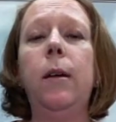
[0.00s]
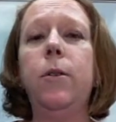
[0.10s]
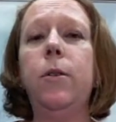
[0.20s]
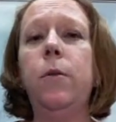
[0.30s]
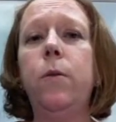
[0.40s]

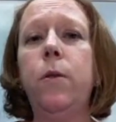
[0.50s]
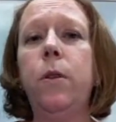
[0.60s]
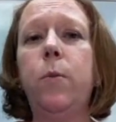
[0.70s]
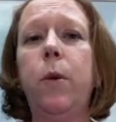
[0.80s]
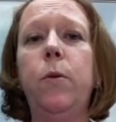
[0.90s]
Sewage
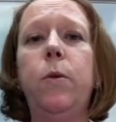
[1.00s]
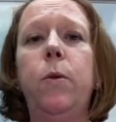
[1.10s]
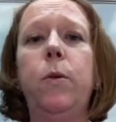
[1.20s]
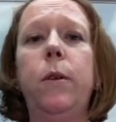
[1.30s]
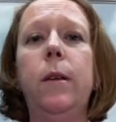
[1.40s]

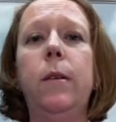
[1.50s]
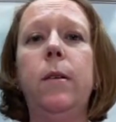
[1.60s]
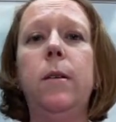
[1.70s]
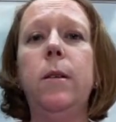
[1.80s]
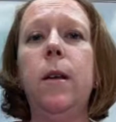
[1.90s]
disposal
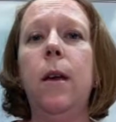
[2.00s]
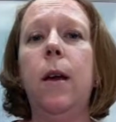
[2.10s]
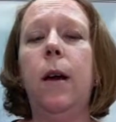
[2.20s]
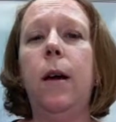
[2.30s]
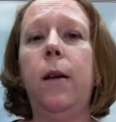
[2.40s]
is
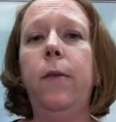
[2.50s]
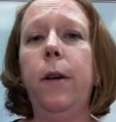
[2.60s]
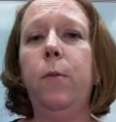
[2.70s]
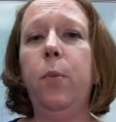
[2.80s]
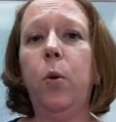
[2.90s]

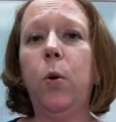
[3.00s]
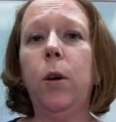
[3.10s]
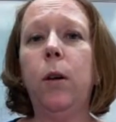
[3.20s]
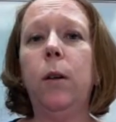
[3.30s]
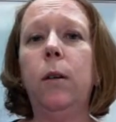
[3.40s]
very
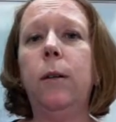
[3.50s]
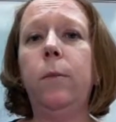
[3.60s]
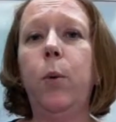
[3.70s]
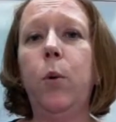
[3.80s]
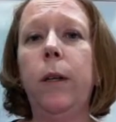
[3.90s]

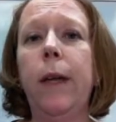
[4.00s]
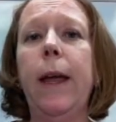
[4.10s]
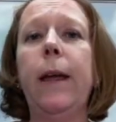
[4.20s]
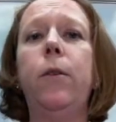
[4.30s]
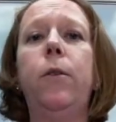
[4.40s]
poorly
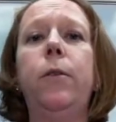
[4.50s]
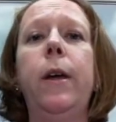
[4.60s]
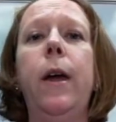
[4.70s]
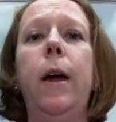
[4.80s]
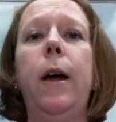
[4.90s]

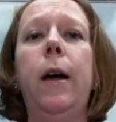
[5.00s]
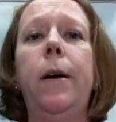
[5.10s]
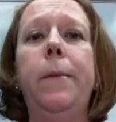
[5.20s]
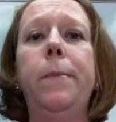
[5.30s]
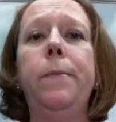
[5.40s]
handled.
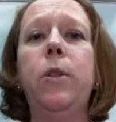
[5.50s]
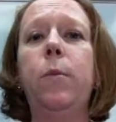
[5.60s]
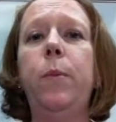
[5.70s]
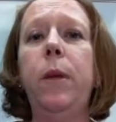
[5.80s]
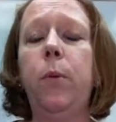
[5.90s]

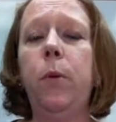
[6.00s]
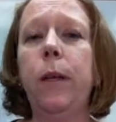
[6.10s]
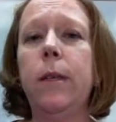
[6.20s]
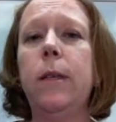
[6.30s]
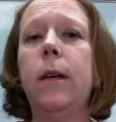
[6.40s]
So people
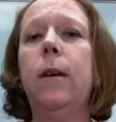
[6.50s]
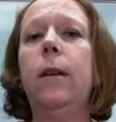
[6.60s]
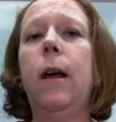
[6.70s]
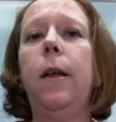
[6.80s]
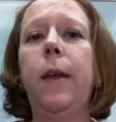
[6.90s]
get sick a
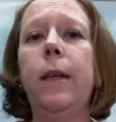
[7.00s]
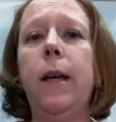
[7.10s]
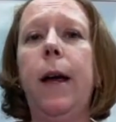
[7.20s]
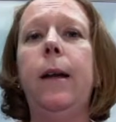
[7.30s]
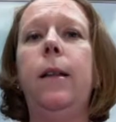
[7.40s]
lot, they
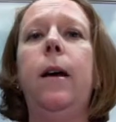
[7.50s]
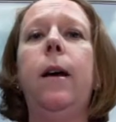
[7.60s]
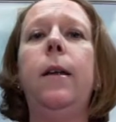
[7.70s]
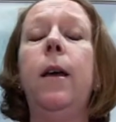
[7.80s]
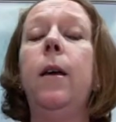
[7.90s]
die a
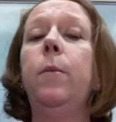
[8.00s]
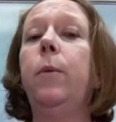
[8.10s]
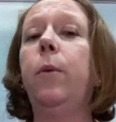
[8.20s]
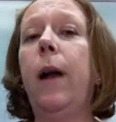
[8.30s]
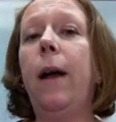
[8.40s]
lot.
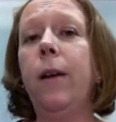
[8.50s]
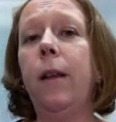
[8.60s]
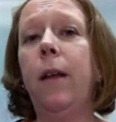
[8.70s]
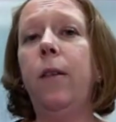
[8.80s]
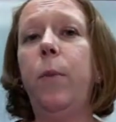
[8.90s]
People are
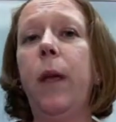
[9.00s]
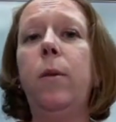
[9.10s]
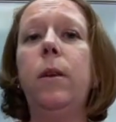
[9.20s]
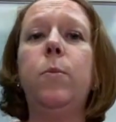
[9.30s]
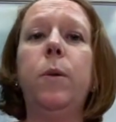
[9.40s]
having a lot of
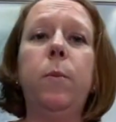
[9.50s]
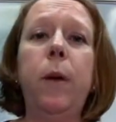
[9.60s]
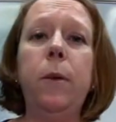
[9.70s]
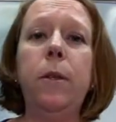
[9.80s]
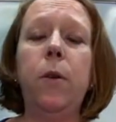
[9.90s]
babies, but the
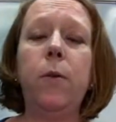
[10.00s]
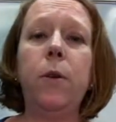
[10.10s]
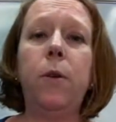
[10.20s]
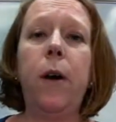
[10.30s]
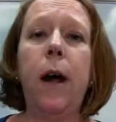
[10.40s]
babies don't
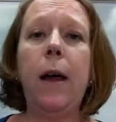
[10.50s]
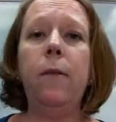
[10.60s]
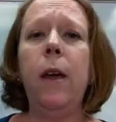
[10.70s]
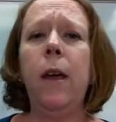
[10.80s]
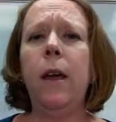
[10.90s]

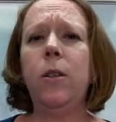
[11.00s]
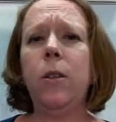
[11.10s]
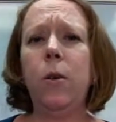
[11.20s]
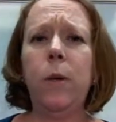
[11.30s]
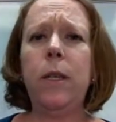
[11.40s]
survive. And
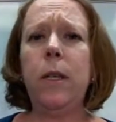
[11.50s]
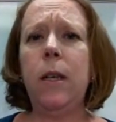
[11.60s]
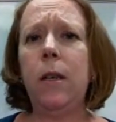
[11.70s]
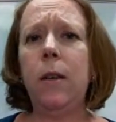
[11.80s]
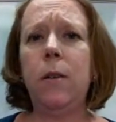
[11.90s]
so we
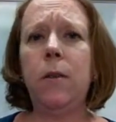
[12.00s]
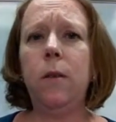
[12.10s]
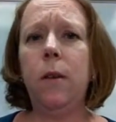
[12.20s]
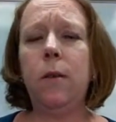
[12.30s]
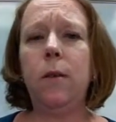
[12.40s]
see
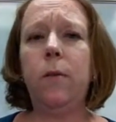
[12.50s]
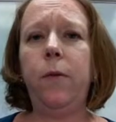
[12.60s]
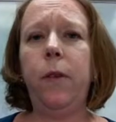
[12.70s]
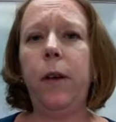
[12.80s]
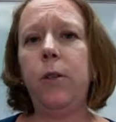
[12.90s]
this
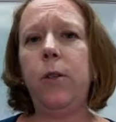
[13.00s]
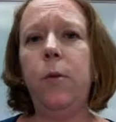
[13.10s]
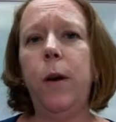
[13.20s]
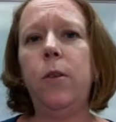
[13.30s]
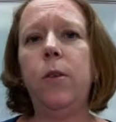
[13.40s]

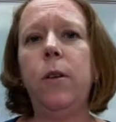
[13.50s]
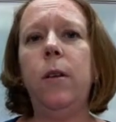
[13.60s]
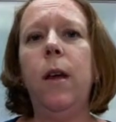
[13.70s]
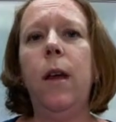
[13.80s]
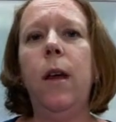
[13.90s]

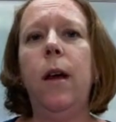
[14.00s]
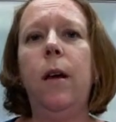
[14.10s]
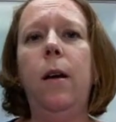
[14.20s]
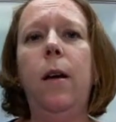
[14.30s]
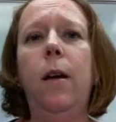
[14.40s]
fluctuation
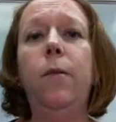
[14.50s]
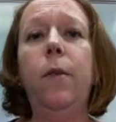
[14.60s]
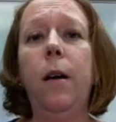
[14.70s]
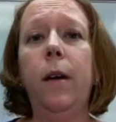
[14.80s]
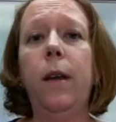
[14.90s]

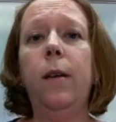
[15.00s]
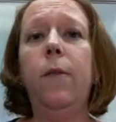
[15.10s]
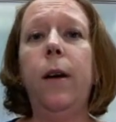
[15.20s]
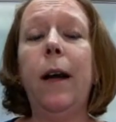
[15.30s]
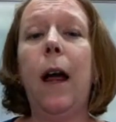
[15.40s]
of,
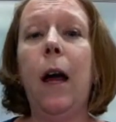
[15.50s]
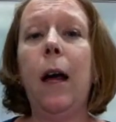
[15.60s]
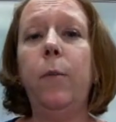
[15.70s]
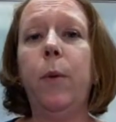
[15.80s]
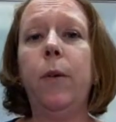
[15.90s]
again, very
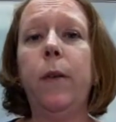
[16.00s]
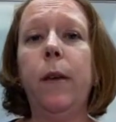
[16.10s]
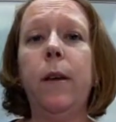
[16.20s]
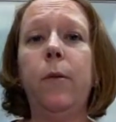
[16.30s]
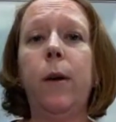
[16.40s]
high birth
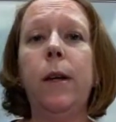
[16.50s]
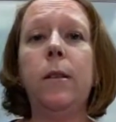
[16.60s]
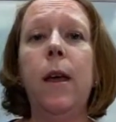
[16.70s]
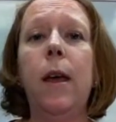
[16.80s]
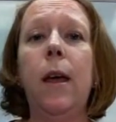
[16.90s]
and death
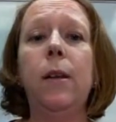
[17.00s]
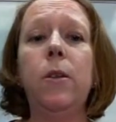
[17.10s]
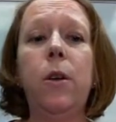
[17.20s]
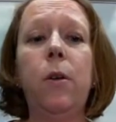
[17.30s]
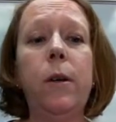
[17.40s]
rates.
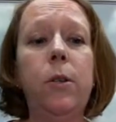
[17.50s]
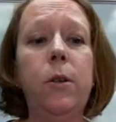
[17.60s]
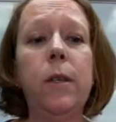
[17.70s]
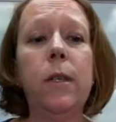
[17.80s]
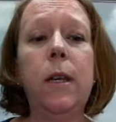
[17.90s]
And so as
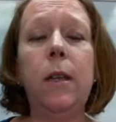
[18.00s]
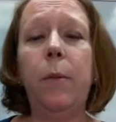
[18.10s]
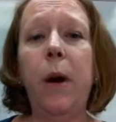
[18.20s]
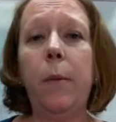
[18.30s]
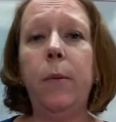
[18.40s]
you can see,
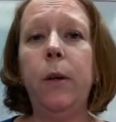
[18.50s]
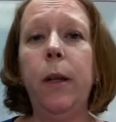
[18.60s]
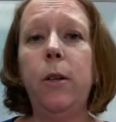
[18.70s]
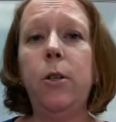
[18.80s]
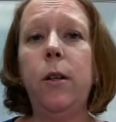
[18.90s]
the
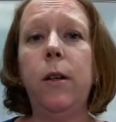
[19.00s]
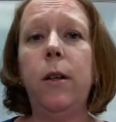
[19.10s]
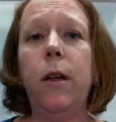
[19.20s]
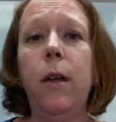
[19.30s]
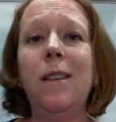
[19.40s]

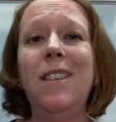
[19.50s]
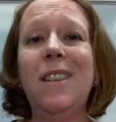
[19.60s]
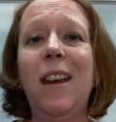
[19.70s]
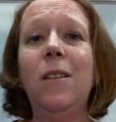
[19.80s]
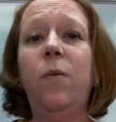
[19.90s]
population
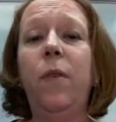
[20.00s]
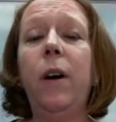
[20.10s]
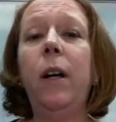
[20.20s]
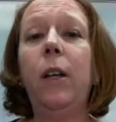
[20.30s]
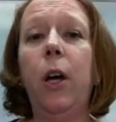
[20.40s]
stays
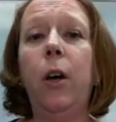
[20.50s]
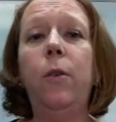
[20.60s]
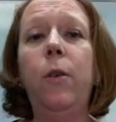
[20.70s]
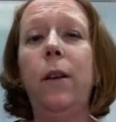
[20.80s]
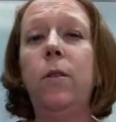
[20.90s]
very
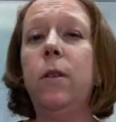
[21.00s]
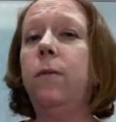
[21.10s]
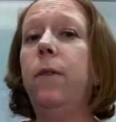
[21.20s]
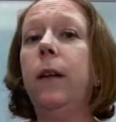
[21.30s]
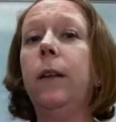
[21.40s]
low and you
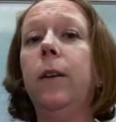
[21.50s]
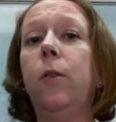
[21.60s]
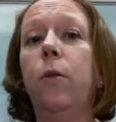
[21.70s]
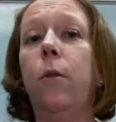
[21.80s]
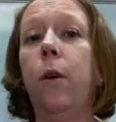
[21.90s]
see very
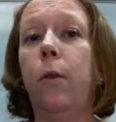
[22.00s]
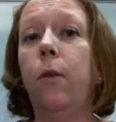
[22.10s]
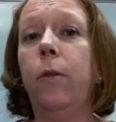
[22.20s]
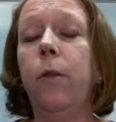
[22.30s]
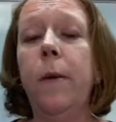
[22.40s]
little
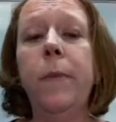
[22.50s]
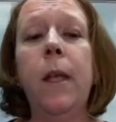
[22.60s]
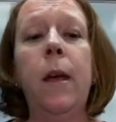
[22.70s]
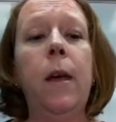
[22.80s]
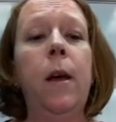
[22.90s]
growth.
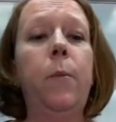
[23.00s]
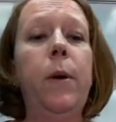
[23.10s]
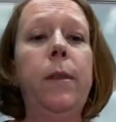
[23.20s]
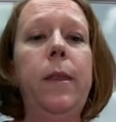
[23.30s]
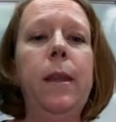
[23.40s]

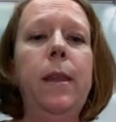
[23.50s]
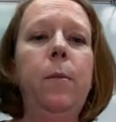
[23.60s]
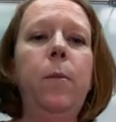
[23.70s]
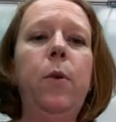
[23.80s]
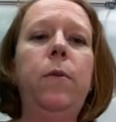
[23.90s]
But then
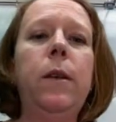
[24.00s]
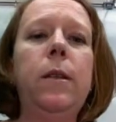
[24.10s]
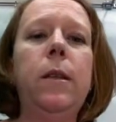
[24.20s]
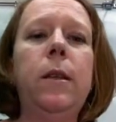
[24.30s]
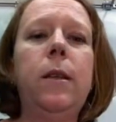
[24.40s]
they move
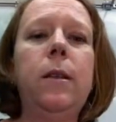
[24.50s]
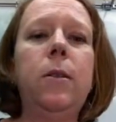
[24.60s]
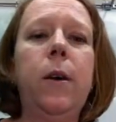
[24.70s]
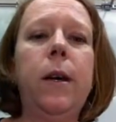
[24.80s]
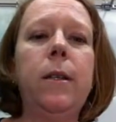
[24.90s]
into
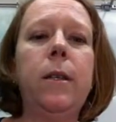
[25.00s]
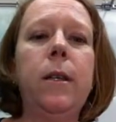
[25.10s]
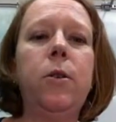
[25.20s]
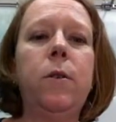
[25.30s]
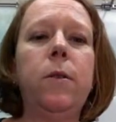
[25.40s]
this
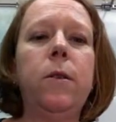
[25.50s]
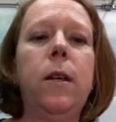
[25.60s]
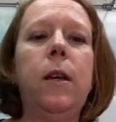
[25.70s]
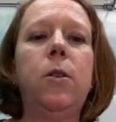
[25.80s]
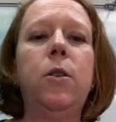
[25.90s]
transitional
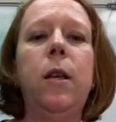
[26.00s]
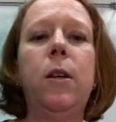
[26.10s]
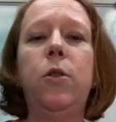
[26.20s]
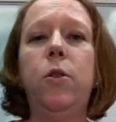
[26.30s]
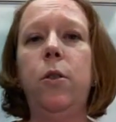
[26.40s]
stage,
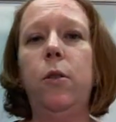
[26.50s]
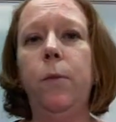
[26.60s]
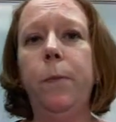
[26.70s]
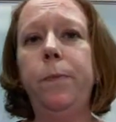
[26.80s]
stage two.